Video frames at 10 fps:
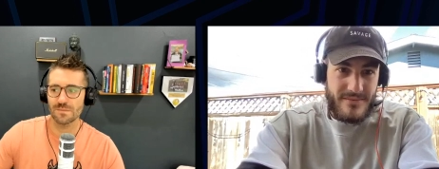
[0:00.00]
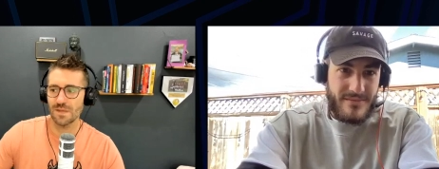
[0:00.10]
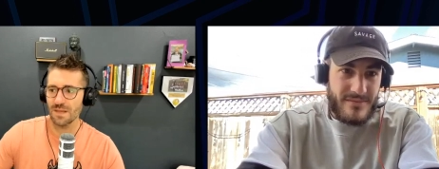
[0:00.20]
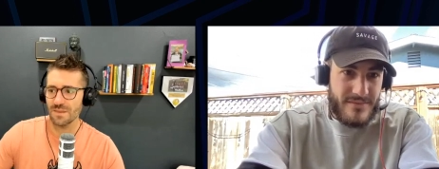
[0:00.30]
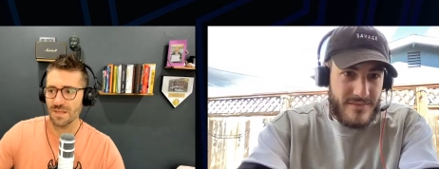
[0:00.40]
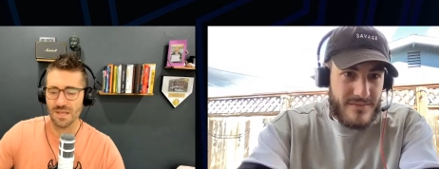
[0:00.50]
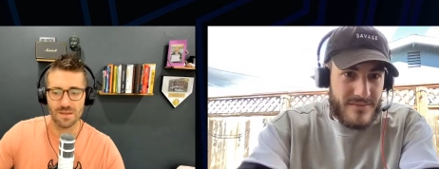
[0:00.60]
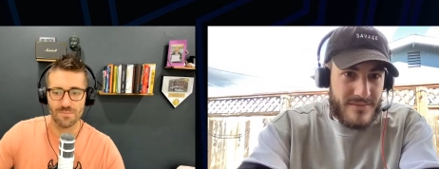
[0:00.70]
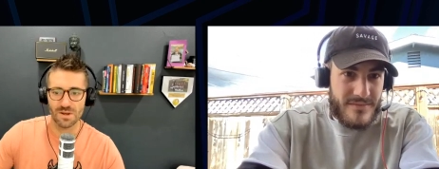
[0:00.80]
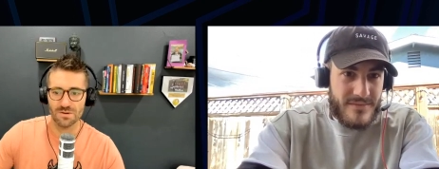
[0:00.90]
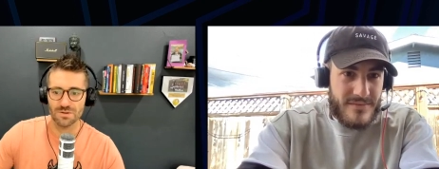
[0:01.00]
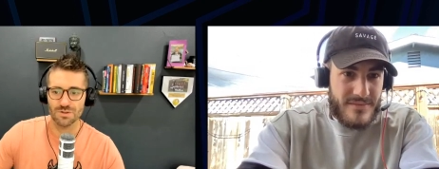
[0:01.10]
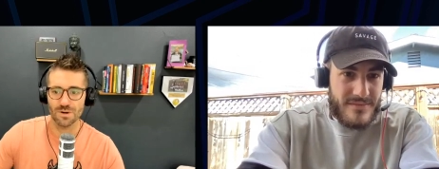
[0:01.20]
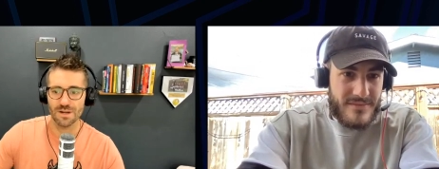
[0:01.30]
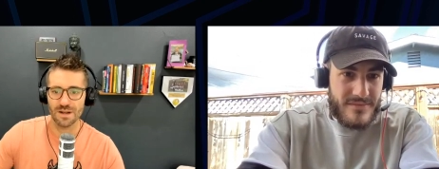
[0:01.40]
Speaker 1: And then anybody who's
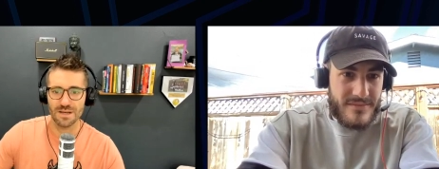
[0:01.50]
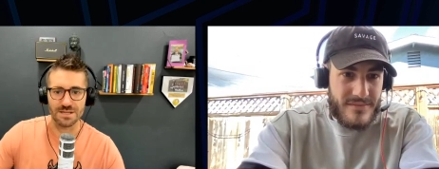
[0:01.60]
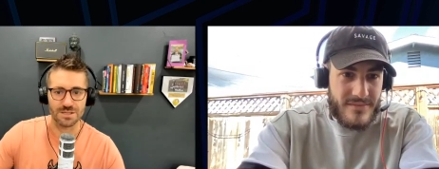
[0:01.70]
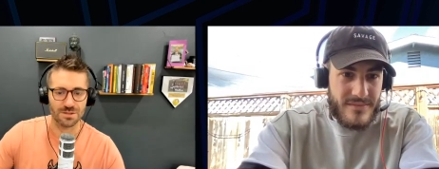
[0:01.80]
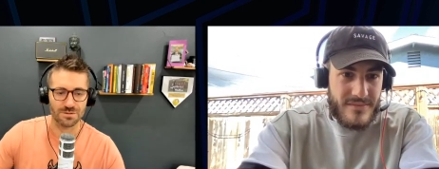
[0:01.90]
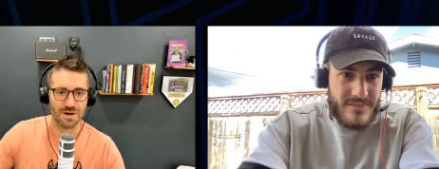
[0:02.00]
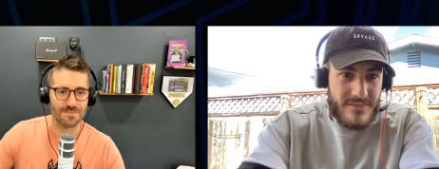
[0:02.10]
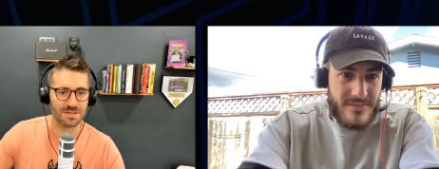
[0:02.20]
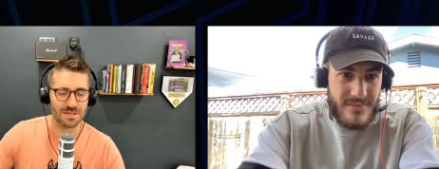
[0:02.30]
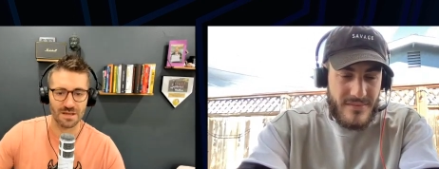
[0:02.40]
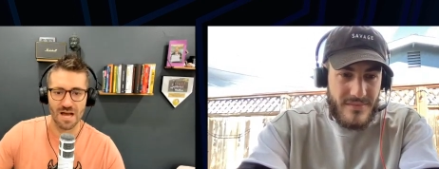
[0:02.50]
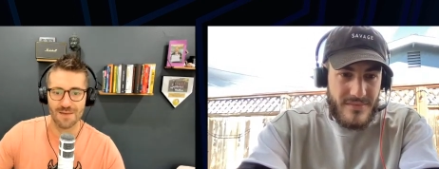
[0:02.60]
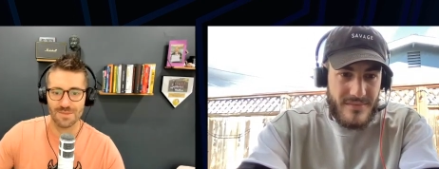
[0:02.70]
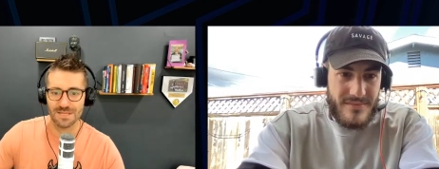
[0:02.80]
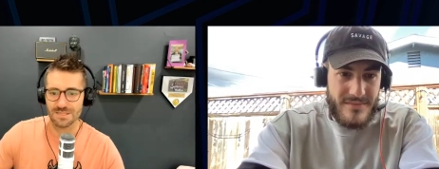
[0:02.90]
joining us, drop us in the
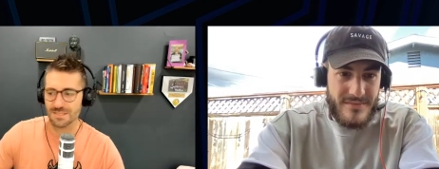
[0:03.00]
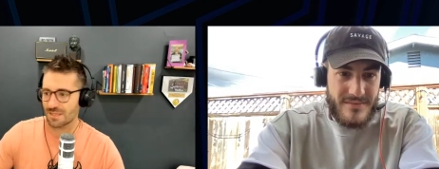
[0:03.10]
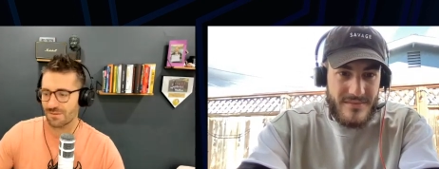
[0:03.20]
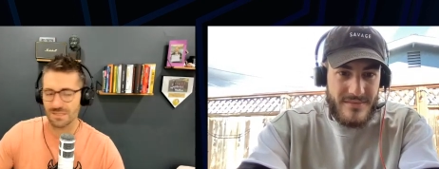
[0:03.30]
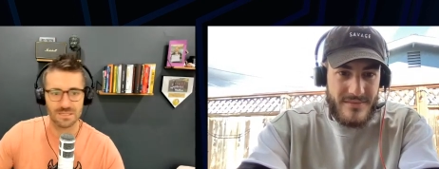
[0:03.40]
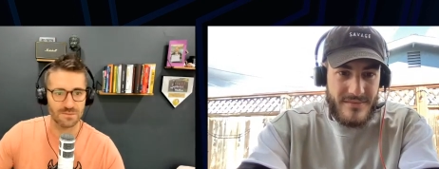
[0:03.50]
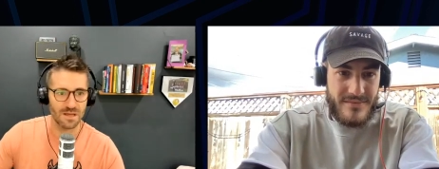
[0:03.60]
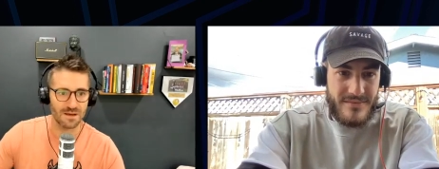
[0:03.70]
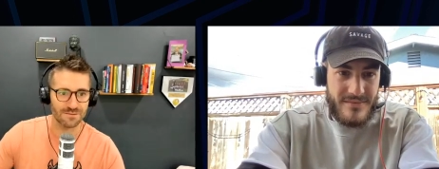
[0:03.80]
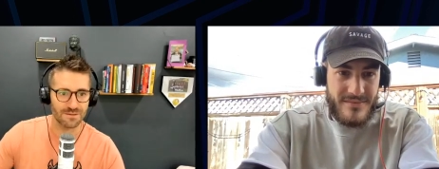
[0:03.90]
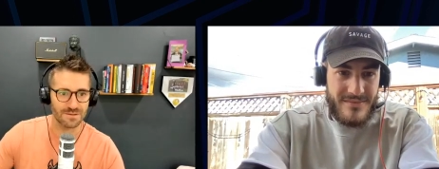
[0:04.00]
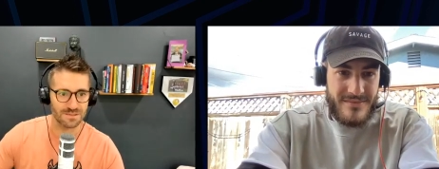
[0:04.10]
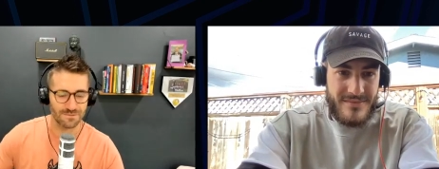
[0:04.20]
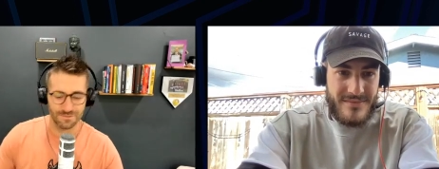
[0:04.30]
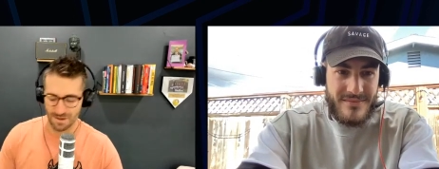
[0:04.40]
comments, give us some love, give us
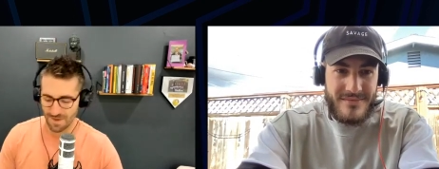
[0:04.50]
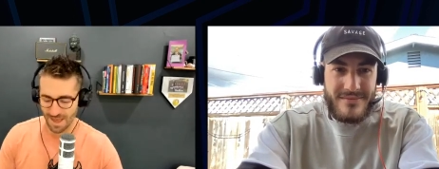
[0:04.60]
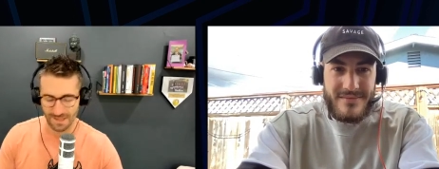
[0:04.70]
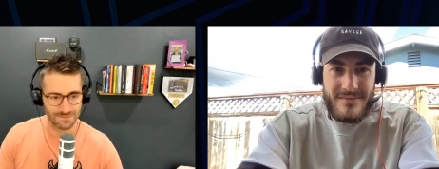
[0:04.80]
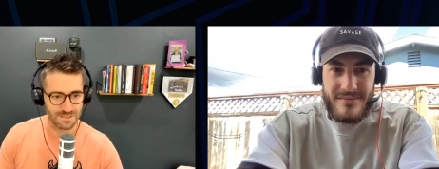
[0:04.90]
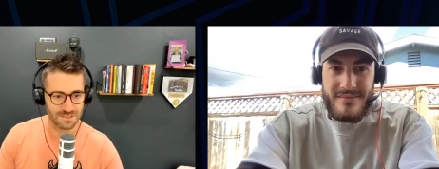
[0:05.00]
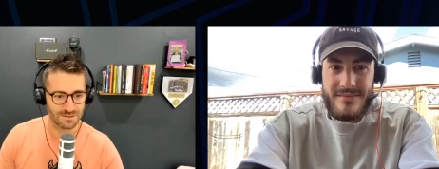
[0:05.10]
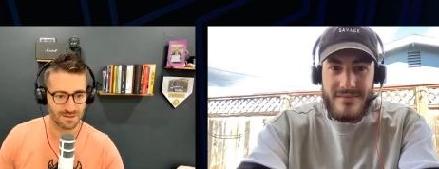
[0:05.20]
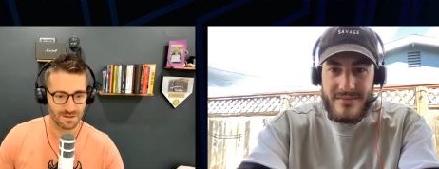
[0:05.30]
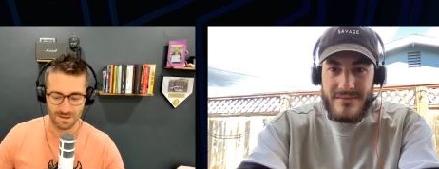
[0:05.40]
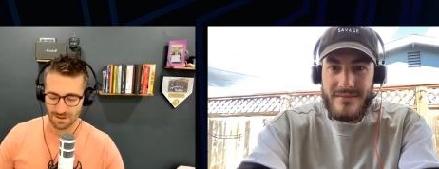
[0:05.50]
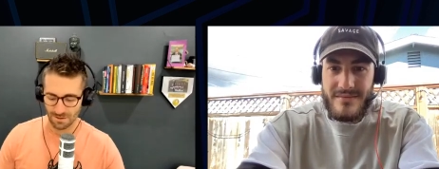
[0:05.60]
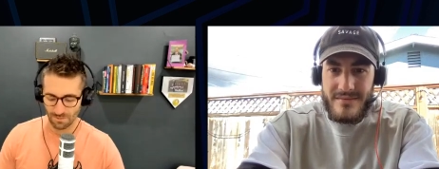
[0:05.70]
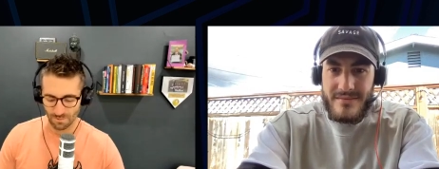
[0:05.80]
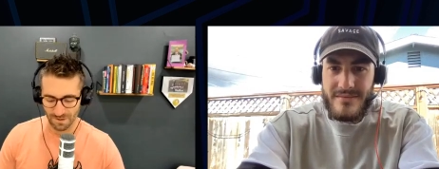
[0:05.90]
some feedback, give us
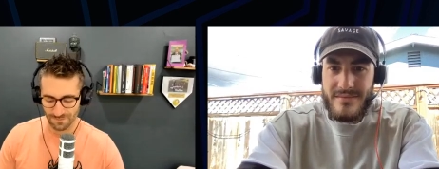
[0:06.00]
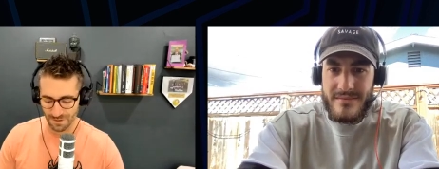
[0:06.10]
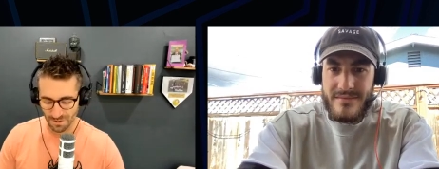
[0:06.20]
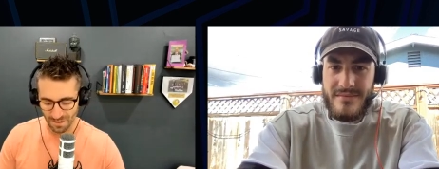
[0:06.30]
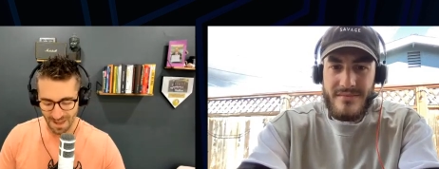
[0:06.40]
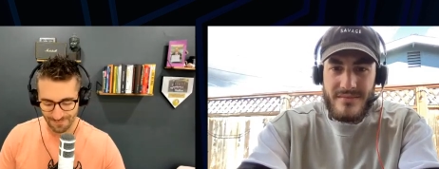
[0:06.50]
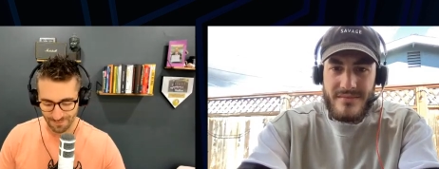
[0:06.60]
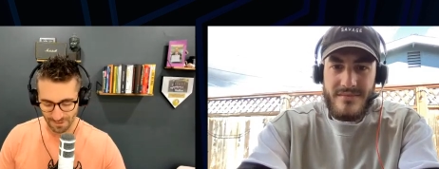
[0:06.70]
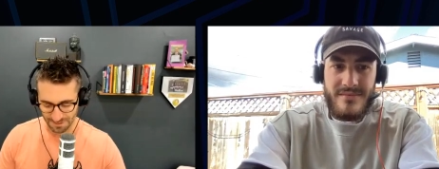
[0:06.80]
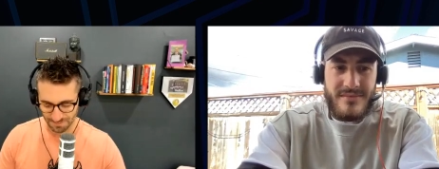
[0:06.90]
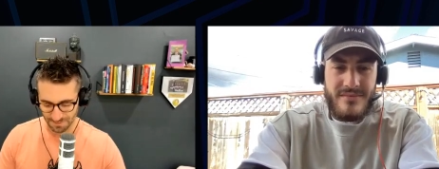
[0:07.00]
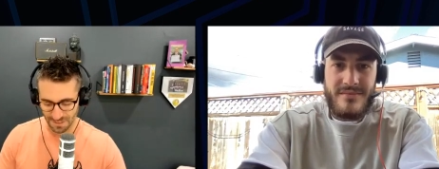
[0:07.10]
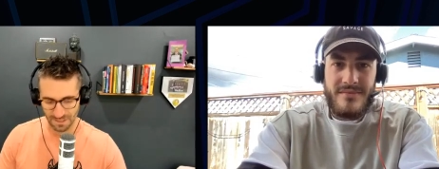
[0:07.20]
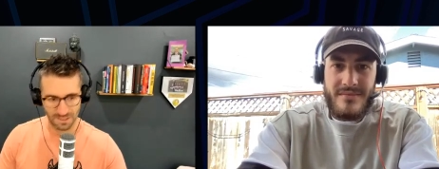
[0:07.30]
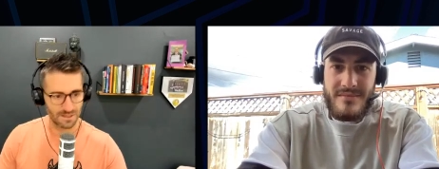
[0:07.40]
whatever you got for us. We'll
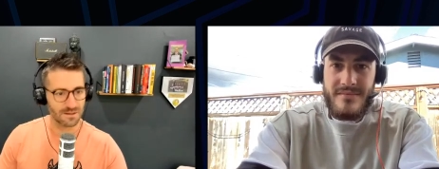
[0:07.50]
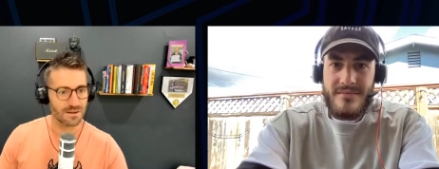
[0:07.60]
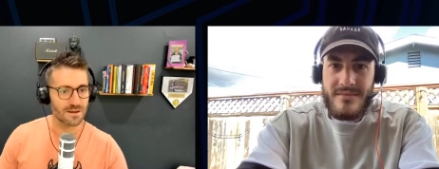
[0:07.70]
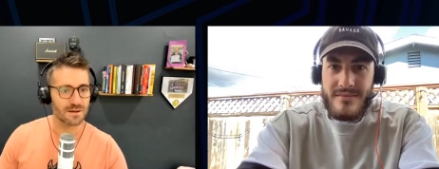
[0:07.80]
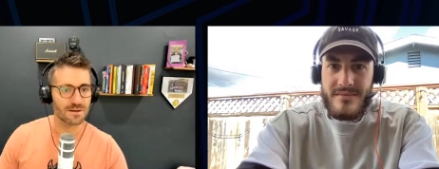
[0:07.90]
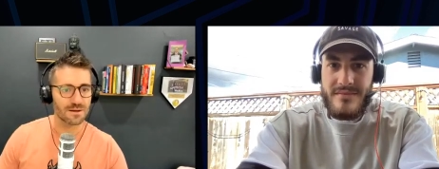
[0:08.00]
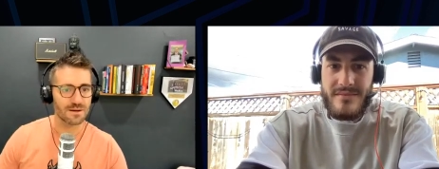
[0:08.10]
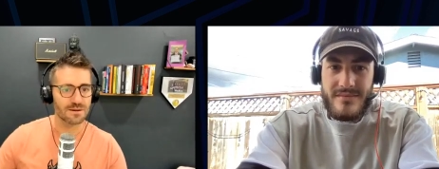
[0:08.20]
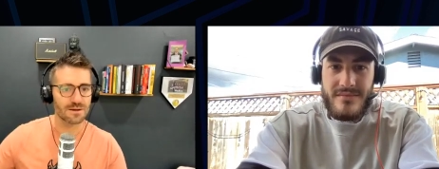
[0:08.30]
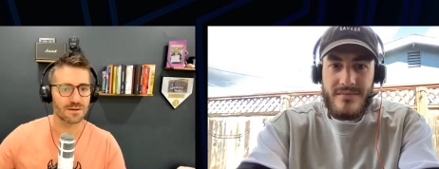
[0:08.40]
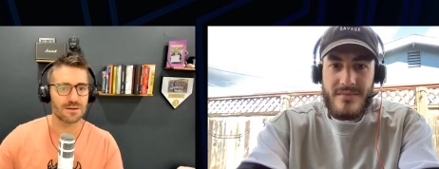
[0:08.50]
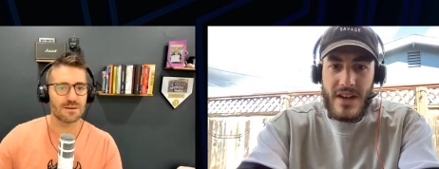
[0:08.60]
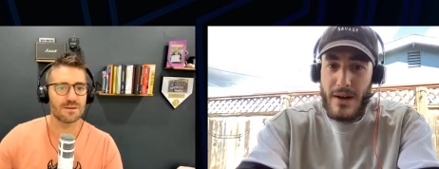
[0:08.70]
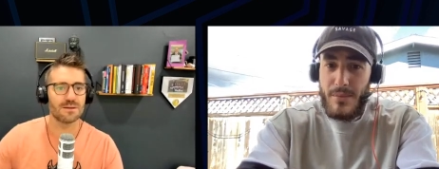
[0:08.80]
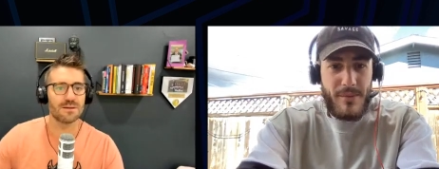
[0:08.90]
take it.
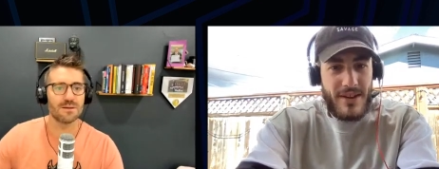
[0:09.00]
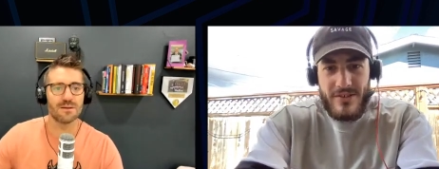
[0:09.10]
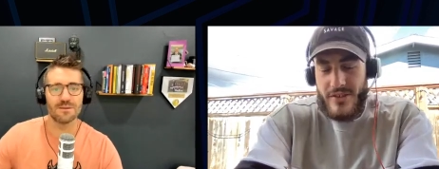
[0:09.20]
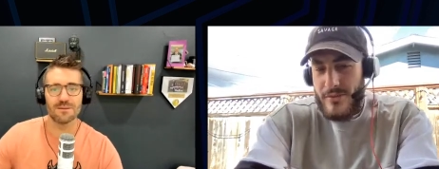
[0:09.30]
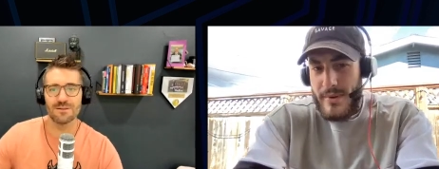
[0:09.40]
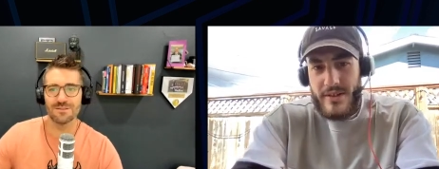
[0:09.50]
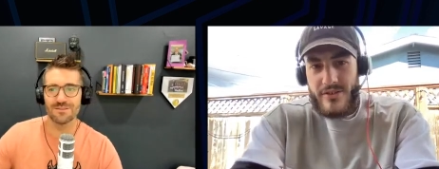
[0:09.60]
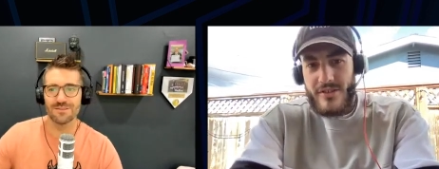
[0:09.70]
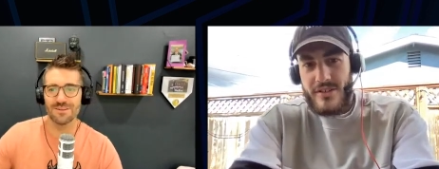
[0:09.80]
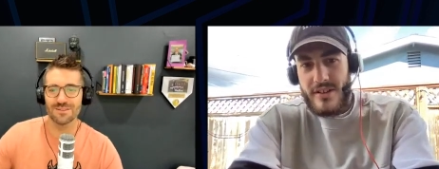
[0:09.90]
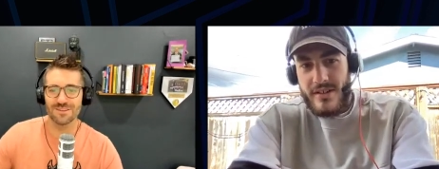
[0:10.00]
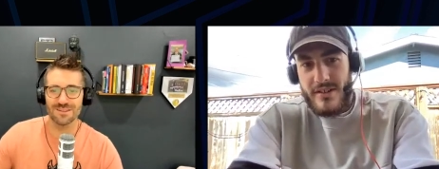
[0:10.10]
Compliments,
Speaker 2: especially.